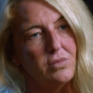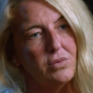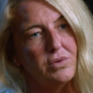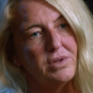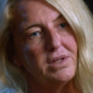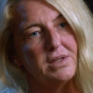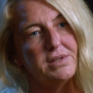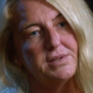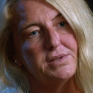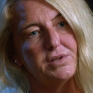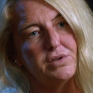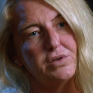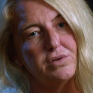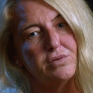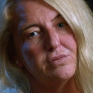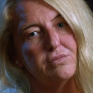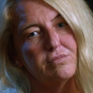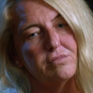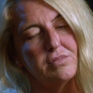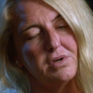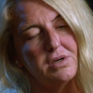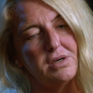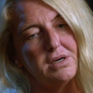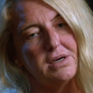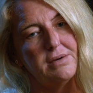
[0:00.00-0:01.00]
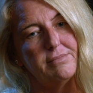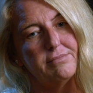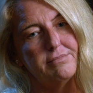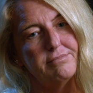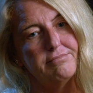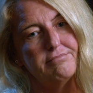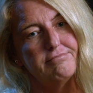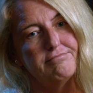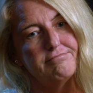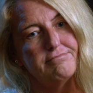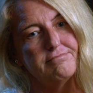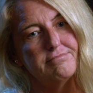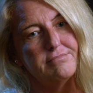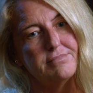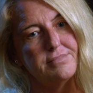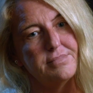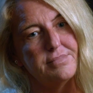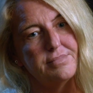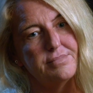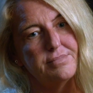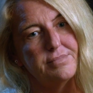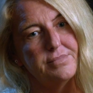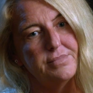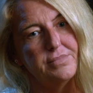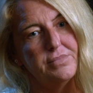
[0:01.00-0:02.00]
Well, that's a um,
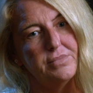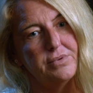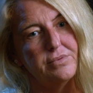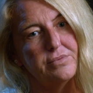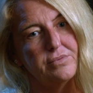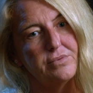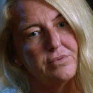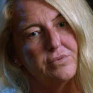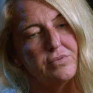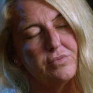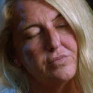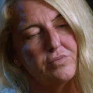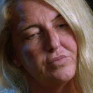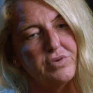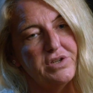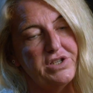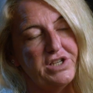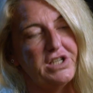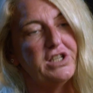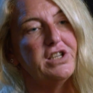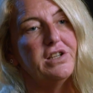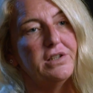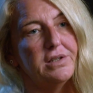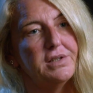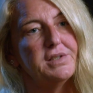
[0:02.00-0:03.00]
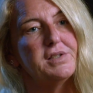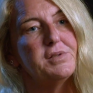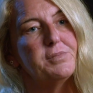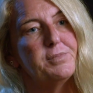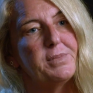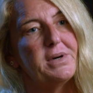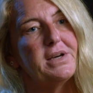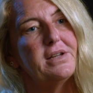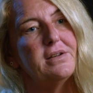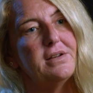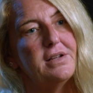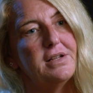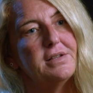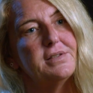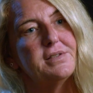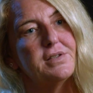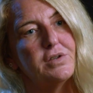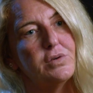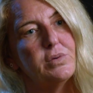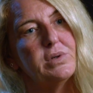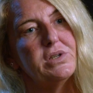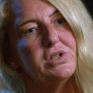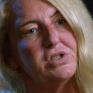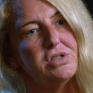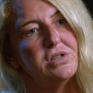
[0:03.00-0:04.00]
ridiculous, but it's a
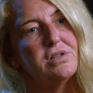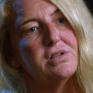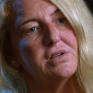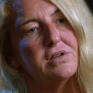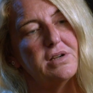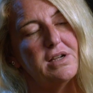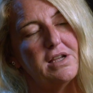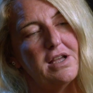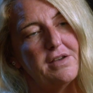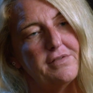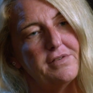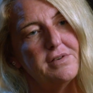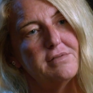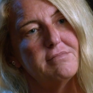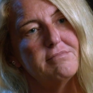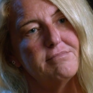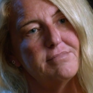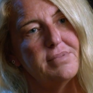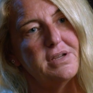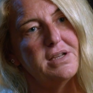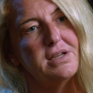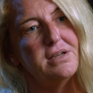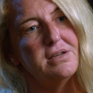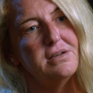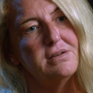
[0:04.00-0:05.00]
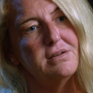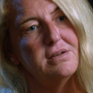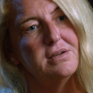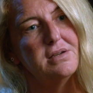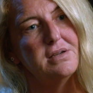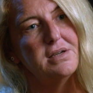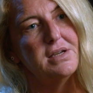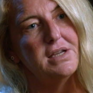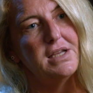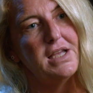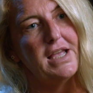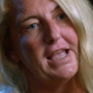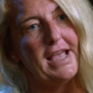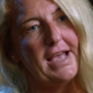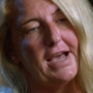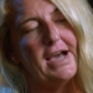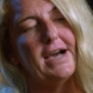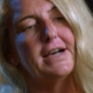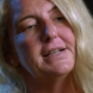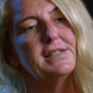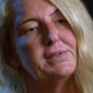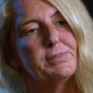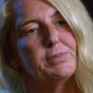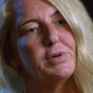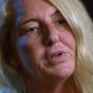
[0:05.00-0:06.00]
question that I haven't been
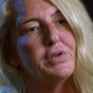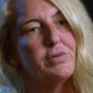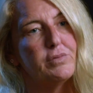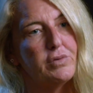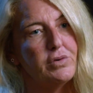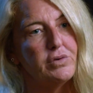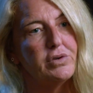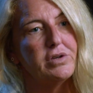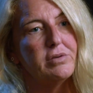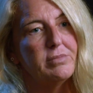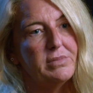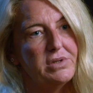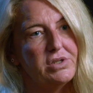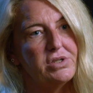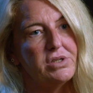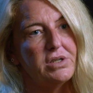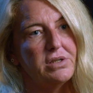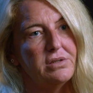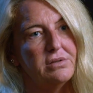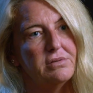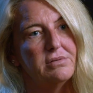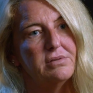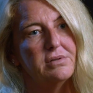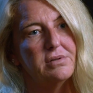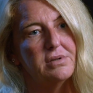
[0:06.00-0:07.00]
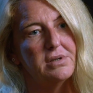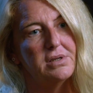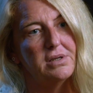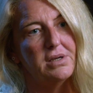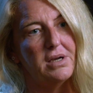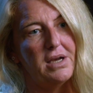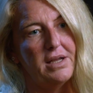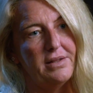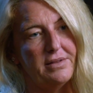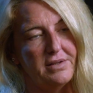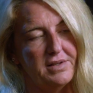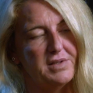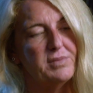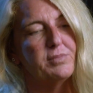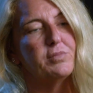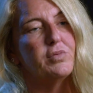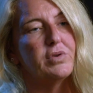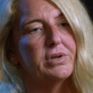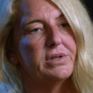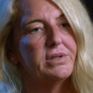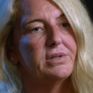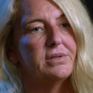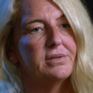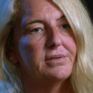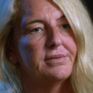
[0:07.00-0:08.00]
asked by the Royal Commission at this
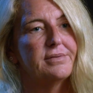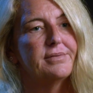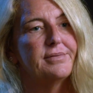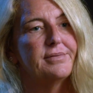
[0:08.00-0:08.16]
point.